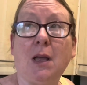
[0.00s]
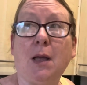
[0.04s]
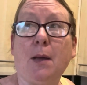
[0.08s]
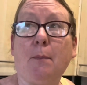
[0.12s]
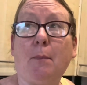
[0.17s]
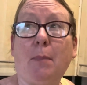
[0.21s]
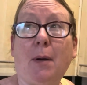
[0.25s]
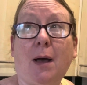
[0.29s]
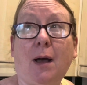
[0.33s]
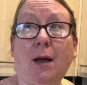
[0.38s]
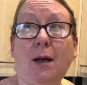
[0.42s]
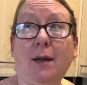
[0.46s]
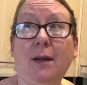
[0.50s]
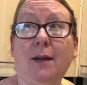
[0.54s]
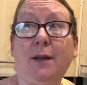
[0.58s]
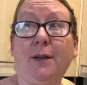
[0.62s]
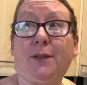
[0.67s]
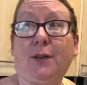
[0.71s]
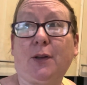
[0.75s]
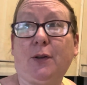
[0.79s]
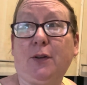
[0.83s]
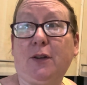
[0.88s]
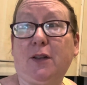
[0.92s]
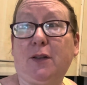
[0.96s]
But it's
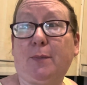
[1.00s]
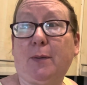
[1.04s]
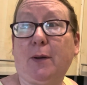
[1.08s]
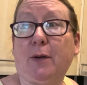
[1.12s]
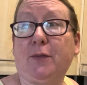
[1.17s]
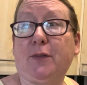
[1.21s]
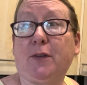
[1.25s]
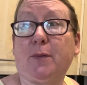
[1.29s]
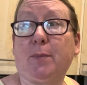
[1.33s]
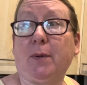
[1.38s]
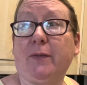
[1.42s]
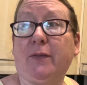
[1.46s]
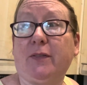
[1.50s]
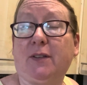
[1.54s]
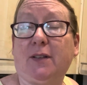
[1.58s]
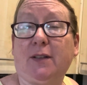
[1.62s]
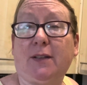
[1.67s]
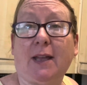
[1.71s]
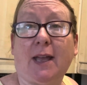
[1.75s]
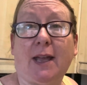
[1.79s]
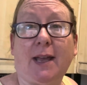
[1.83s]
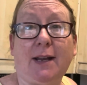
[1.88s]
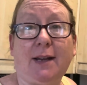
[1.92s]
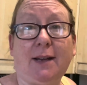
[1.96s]
only supposed to be for
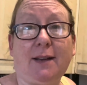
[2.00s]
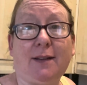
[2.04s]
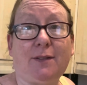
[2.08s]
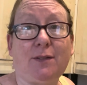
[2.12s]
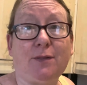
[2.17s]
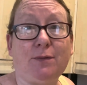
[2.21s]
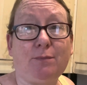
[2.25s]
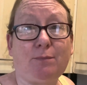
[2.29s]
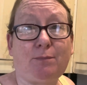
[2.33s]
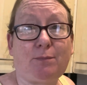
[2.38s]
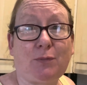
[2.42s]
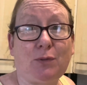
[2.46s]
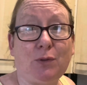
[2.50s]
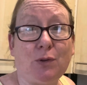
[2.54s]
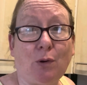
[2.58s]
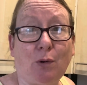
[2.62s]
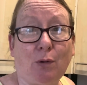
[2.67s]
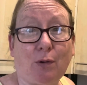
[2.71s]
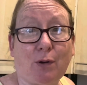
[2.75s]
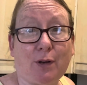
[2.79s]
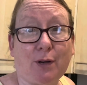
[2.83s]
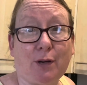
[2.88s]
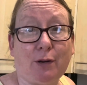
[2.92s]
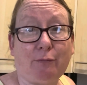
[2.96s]
today and it's
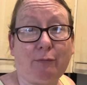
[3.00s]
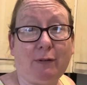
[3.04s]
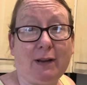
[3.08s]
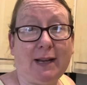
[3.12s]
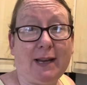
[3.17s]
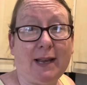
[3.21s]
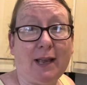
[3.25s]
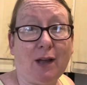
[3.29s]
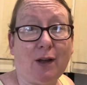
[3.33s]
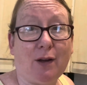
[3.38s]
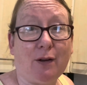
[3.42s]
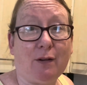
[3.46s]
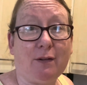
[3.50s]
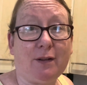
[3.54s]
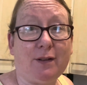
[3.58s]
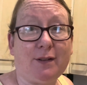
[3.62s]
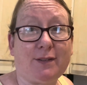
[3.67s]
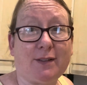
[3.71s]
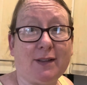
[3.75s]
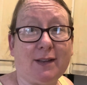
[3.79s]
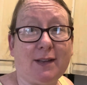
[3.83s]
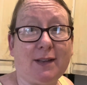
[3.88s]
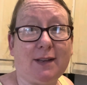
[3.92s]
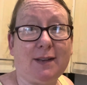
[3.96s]
not going to really hurt, is
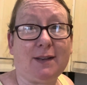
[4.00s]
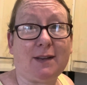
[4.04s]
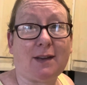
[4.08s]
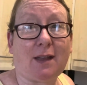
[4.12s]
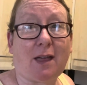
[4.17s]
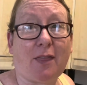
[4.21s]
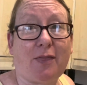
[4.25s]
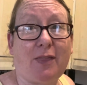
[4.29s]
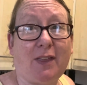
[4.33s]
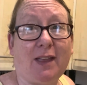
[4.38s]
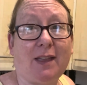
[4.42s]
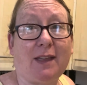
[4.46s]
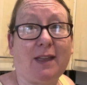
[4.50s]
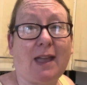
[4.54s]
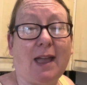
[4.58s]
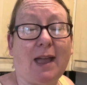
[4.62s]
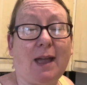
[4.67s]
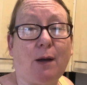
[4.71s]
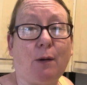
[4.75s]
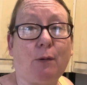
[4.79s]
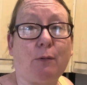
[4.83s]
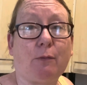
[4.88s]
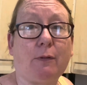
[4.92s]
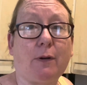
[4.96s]
it? I think
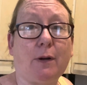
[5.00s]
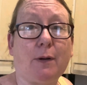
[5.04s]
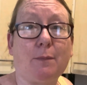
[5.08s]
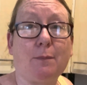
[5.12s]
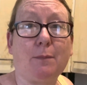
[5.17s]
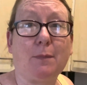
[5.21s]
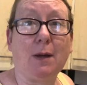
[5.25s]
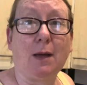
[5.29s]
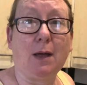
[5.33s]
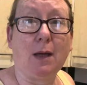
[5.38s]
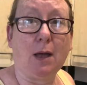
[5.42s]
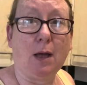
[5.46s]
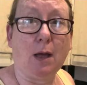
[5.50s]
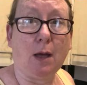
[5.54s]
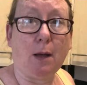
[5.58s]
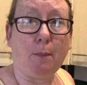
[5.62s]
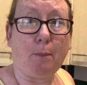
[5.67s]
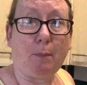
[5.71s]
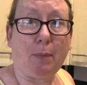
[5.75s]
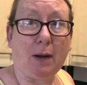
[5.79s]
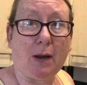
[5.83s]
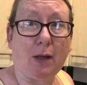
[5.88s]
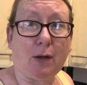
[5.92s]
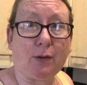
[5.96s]
our
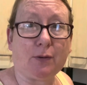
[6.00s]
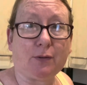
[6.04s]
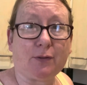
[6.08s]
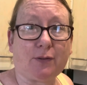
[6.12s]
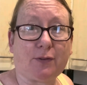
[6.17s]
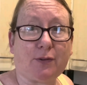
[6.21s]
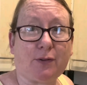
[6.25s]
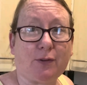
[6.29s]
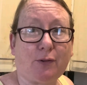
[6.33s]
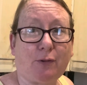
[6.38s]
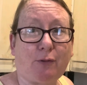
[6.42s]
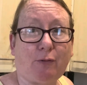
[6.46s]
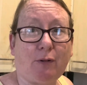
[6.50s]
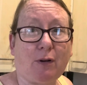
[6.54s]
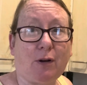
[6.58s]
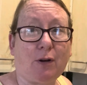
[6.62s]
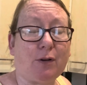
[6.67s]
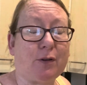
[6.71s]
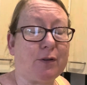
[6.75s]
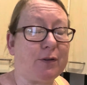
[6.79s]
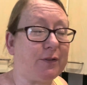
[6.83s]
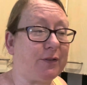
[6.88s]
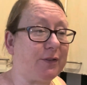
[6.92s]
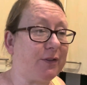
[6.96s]
plants and
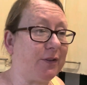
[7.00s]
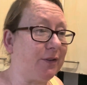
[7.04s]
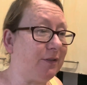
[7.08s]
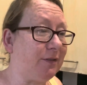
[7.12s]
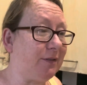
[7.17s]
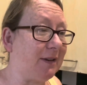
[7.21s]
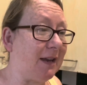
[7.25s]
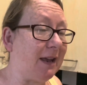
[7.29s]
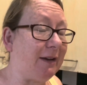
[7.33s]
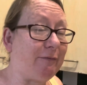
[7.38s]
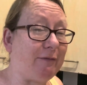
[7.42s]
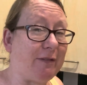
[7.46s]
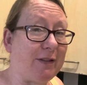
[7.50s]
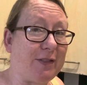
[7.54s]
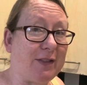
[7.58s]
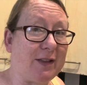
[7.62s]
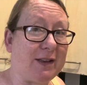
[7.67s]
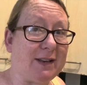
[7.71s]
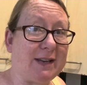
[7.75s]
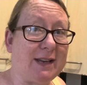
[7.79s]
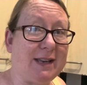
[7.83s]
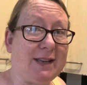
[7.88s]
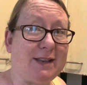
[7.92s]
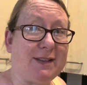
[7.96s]
grass and
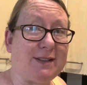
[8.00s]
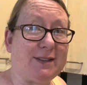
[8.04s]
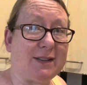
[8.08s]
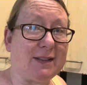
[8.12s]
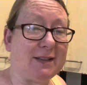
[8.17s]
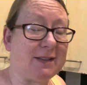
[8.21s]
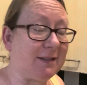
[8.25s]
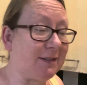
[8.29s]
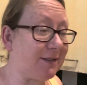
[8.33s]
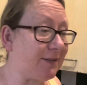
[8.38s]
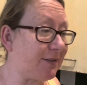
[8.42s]
everything needs it.